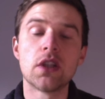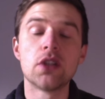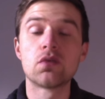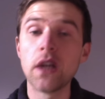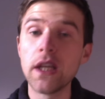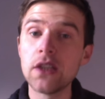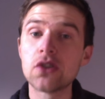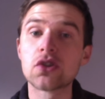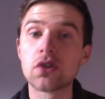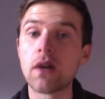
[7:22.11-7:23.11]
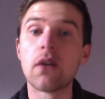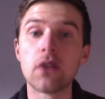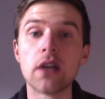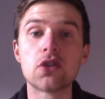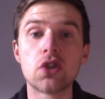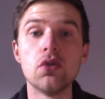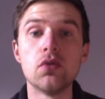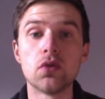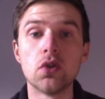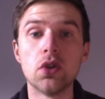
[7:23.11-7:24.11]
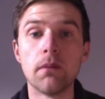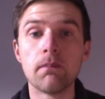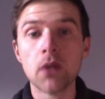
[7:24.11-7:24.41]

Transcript: And it's really just around that two draw.